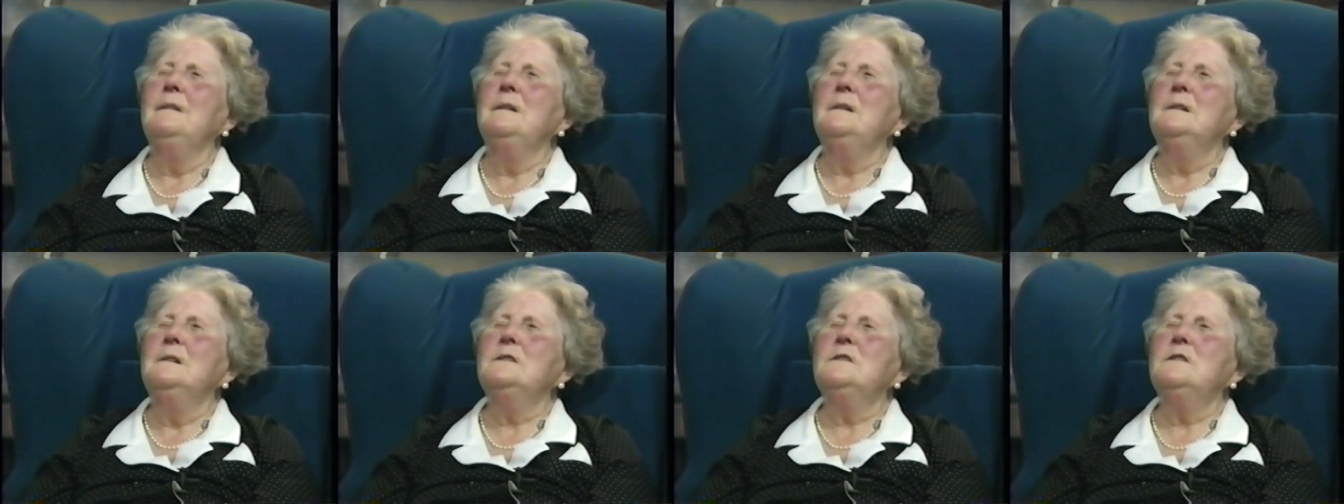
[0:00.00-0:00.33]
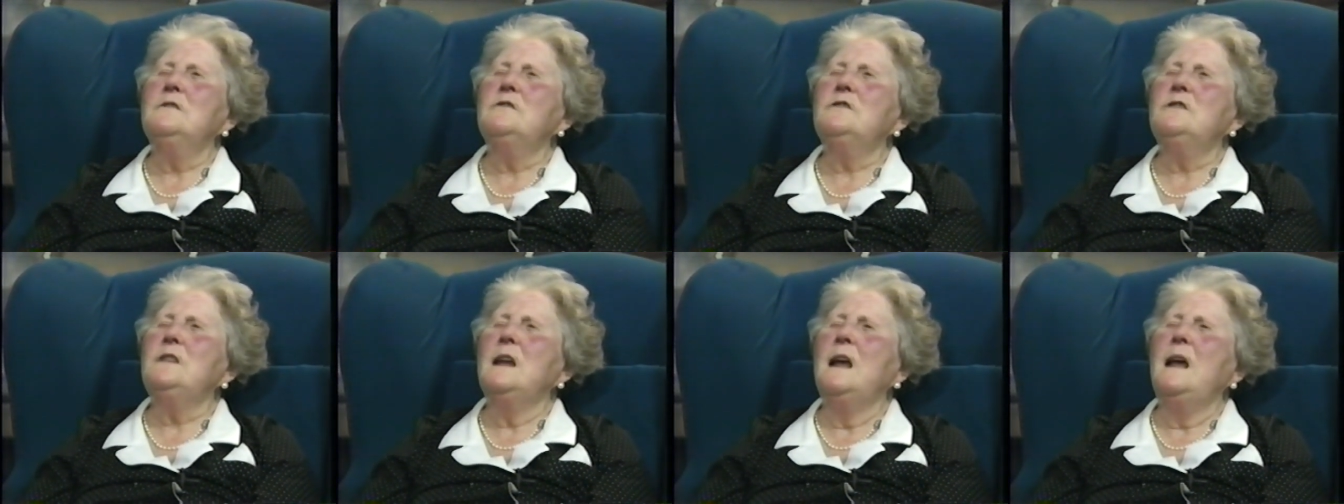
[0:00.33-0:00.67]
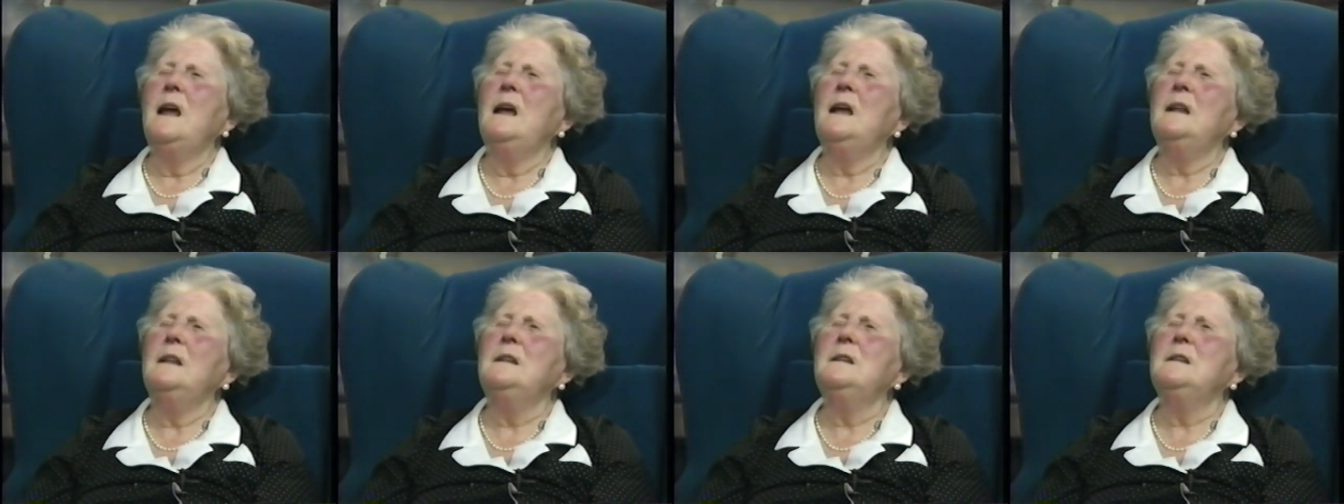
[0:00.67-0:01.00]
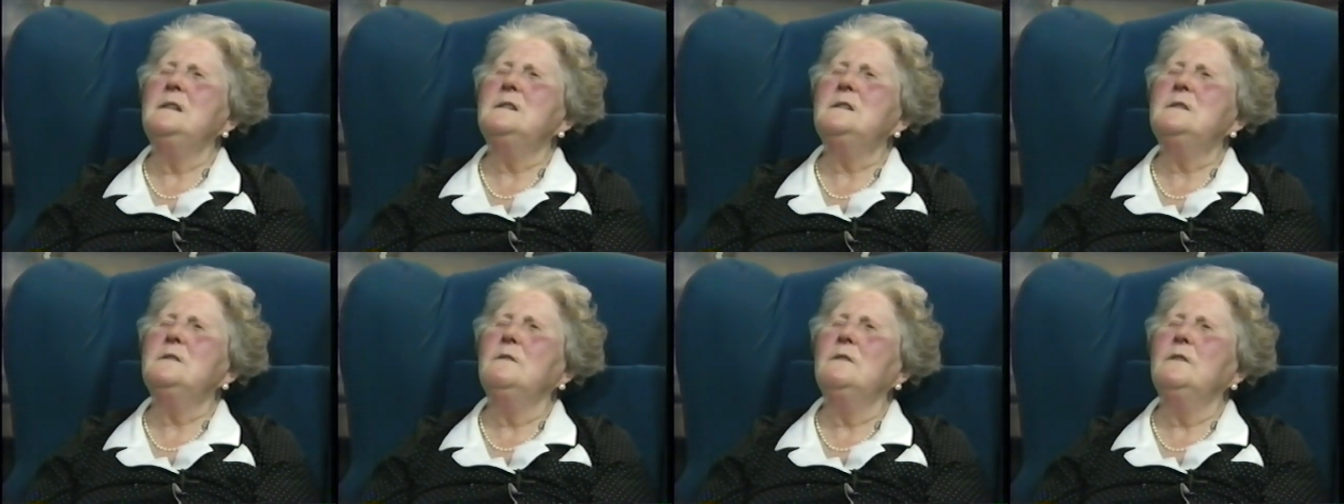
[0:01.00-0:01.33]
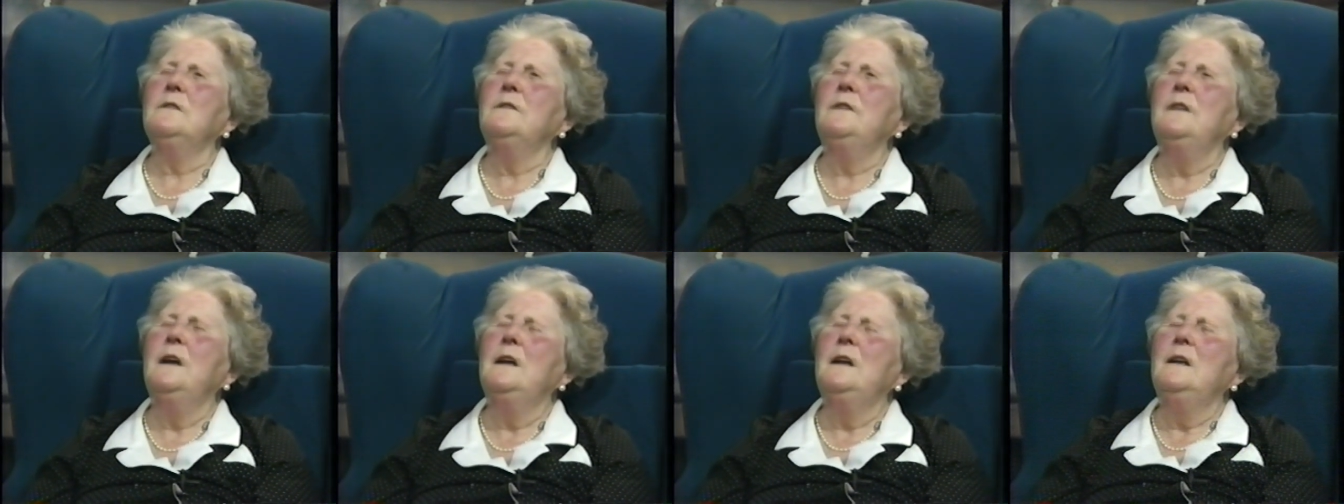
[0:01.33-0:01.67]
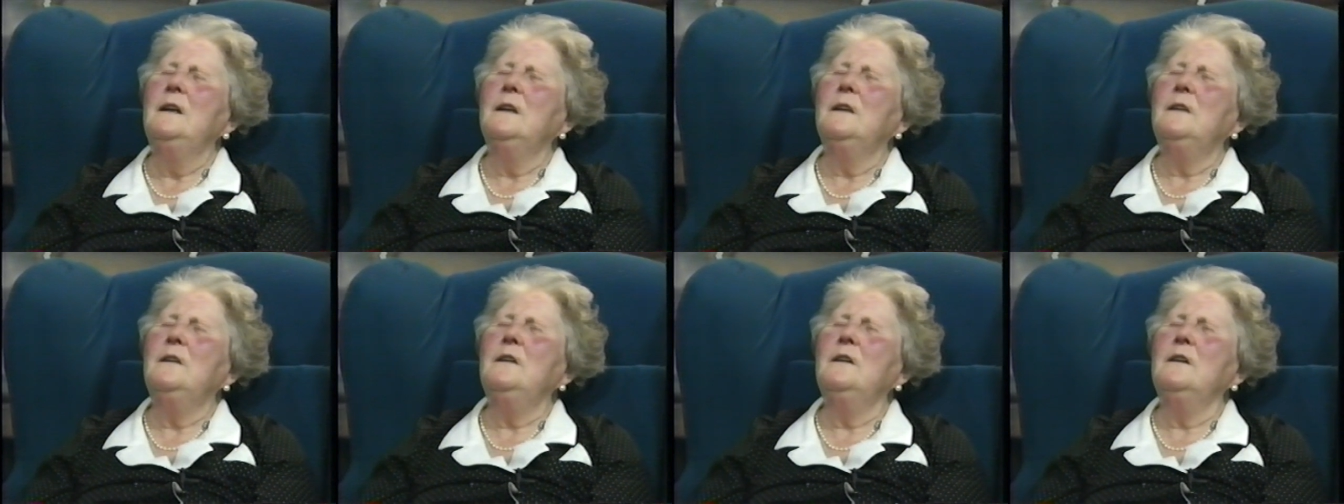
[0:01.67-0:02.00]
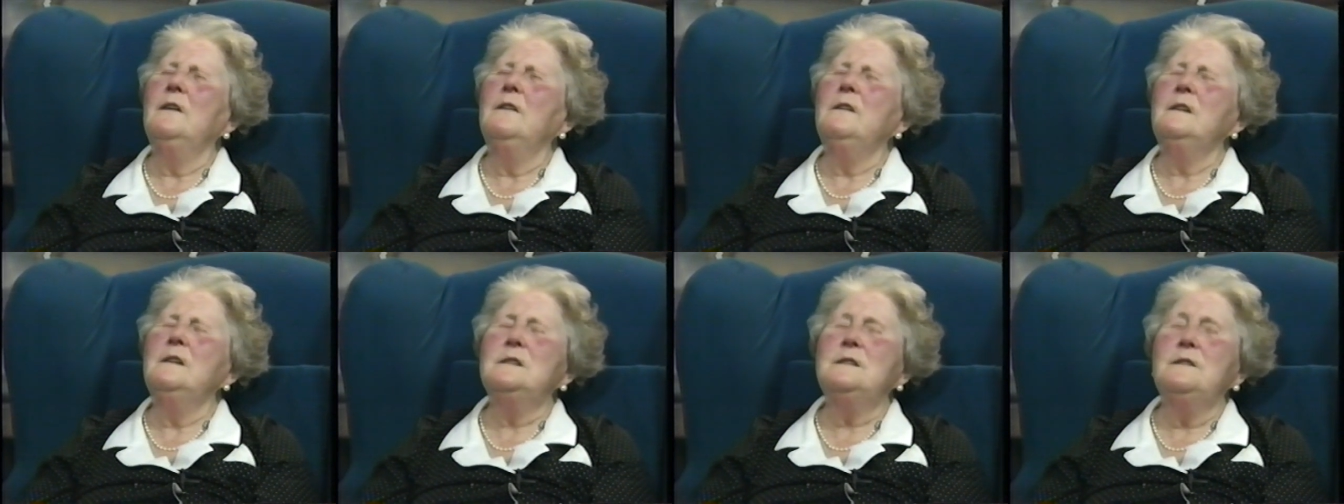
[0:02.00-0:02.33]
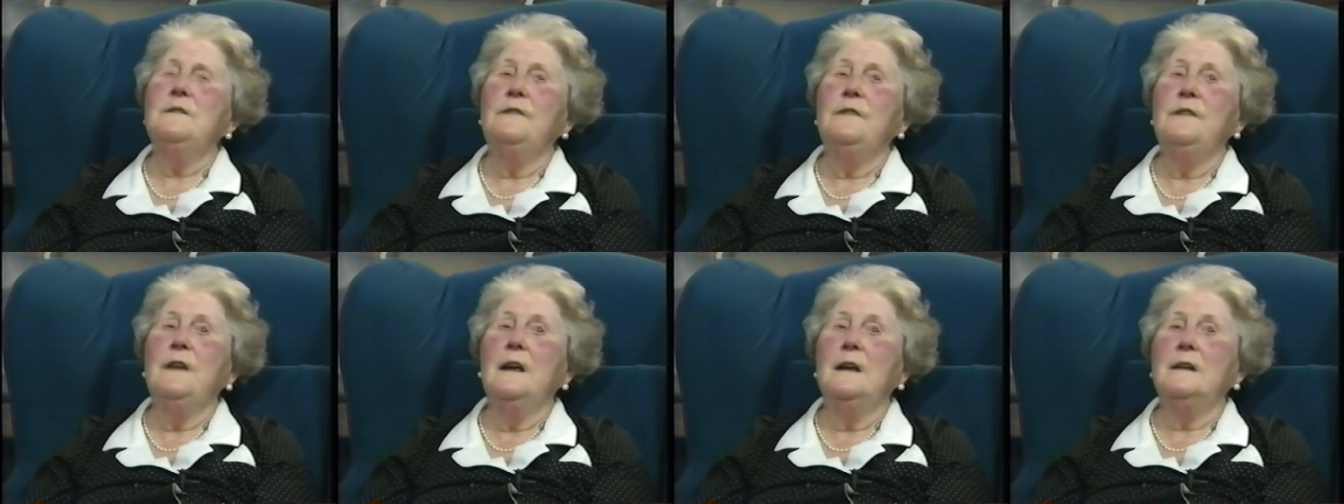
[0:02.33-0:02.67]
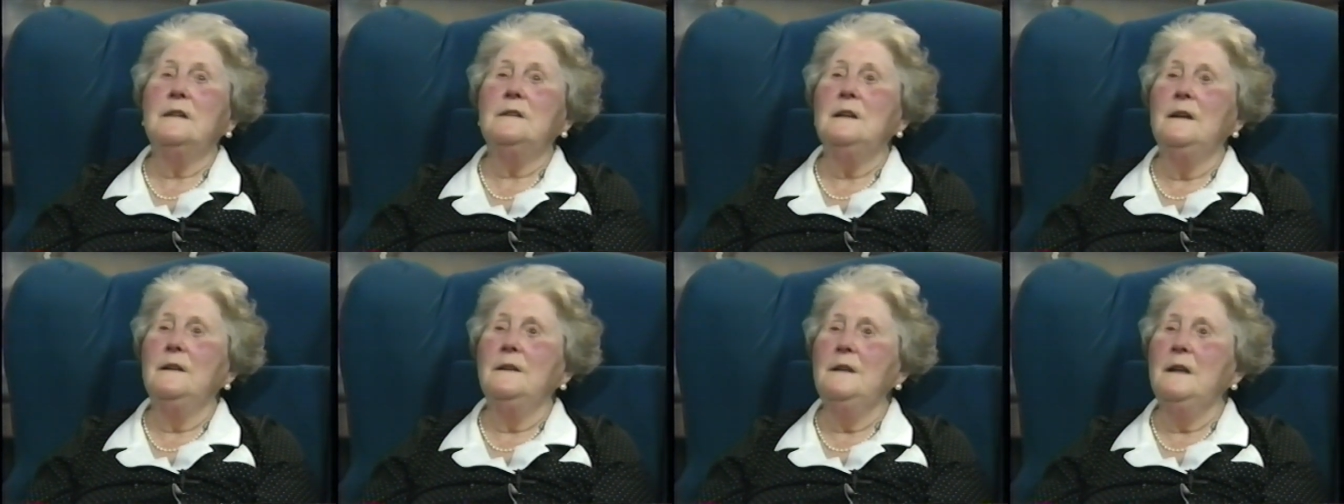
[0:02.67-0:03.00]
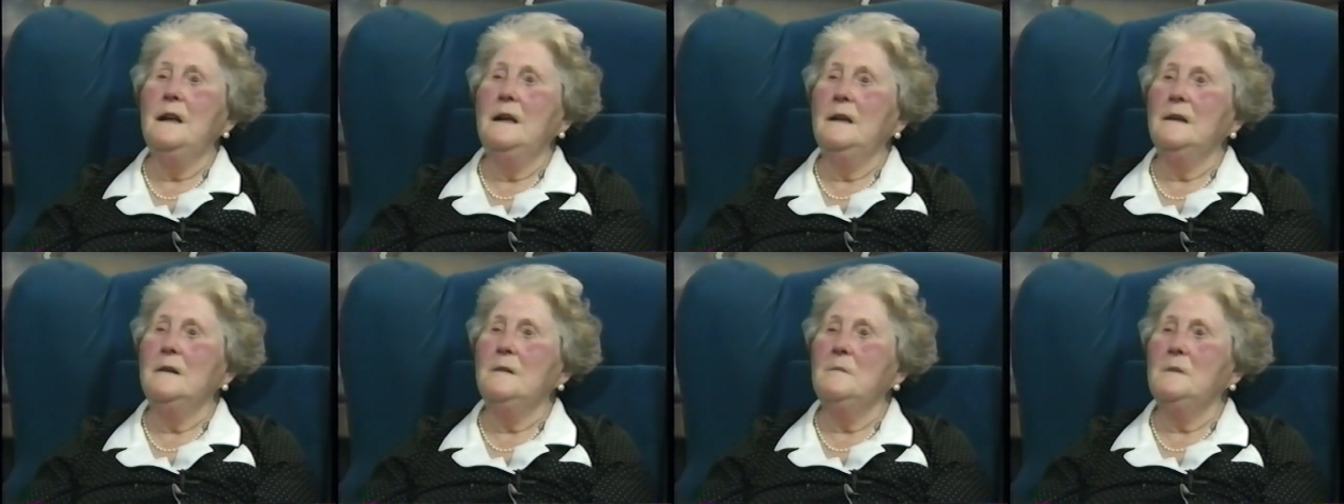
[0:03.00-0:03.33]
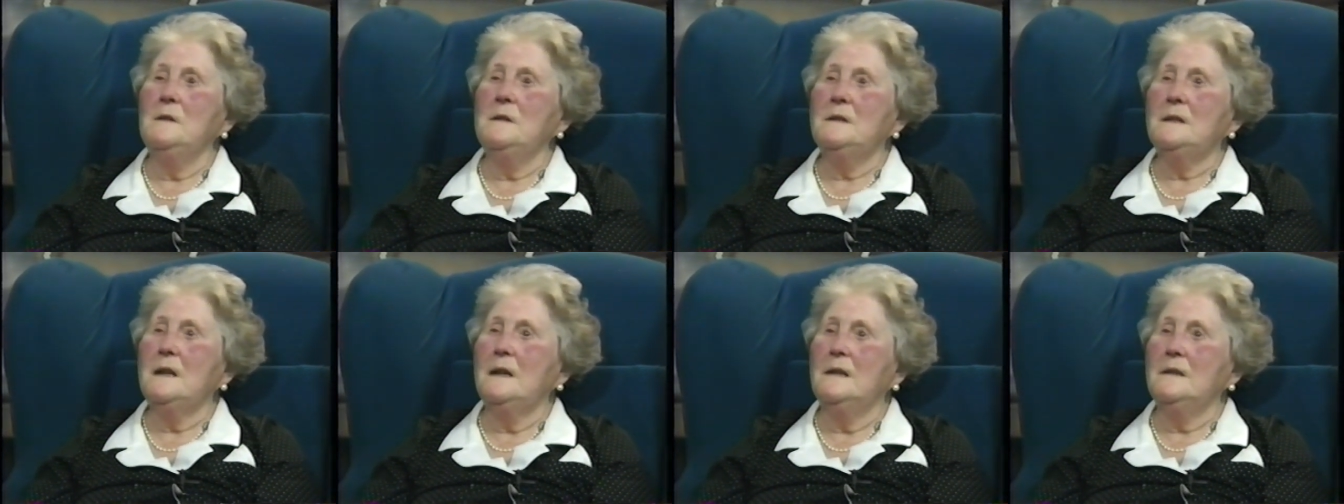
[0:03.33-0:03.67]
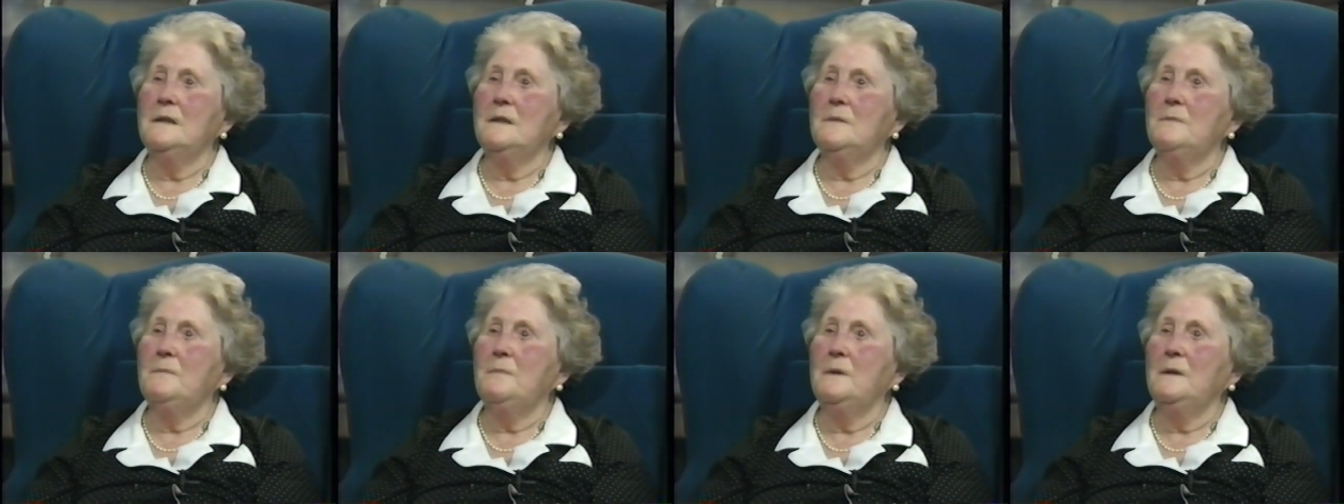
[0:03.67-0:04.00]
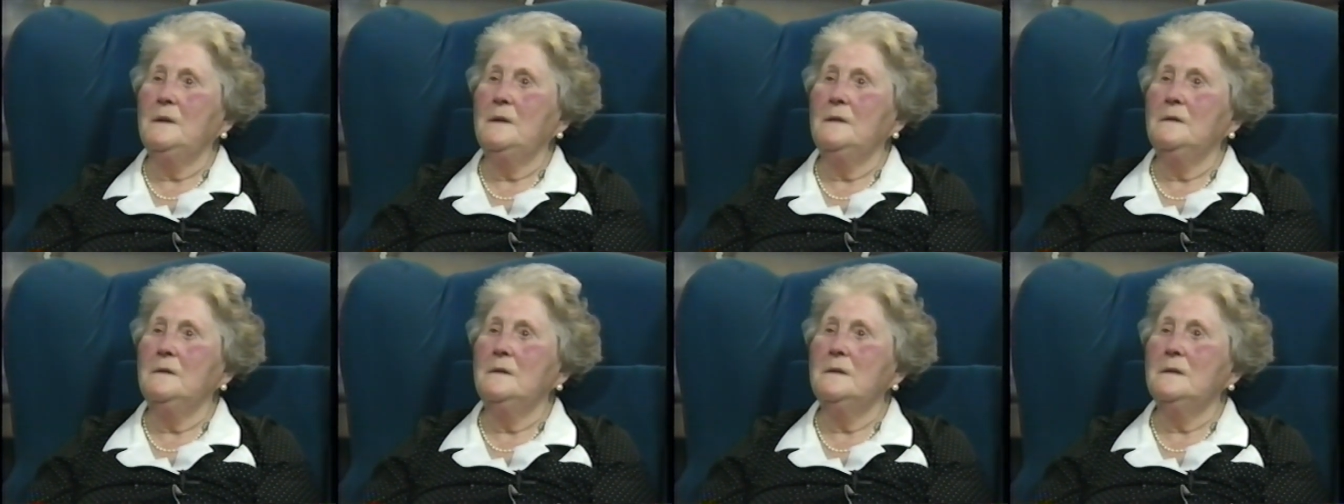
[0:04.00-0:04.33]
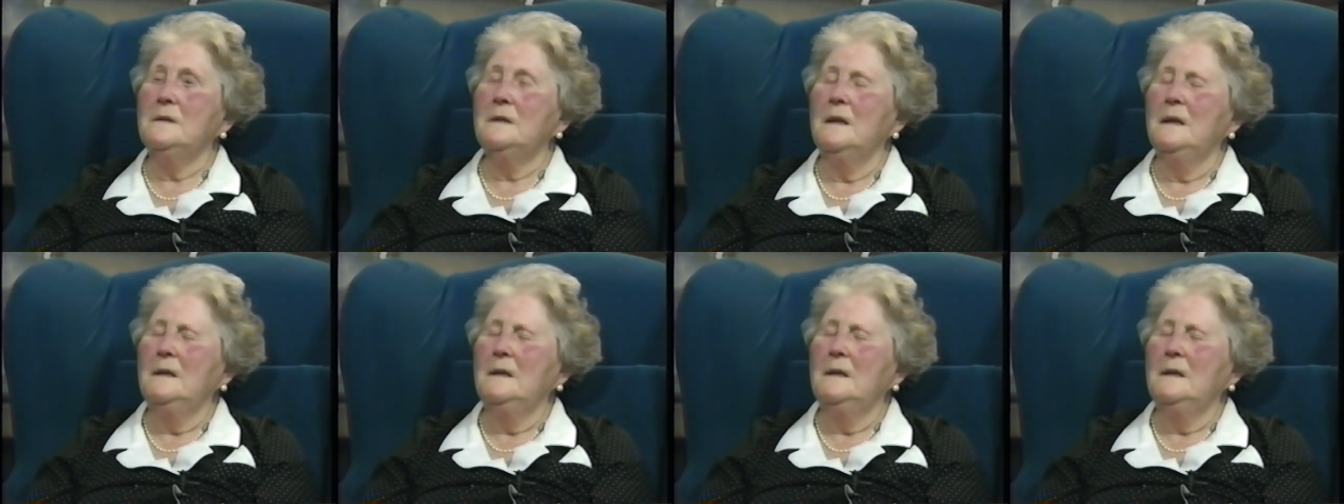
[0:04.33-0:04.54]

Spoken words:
So she had this sort of curious effect on animals, I suppose.